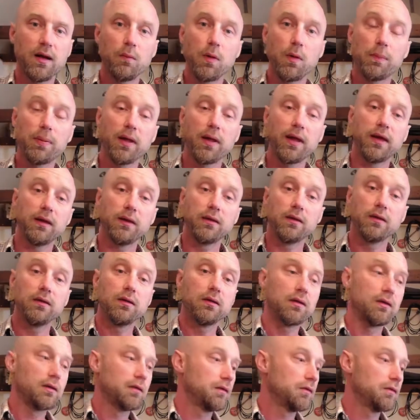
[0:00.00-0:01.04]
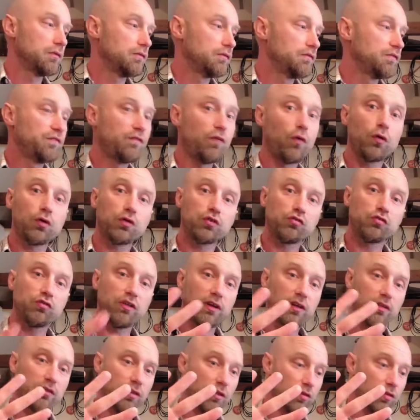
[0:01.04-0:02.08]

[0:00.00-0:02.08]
We're playing 4 strings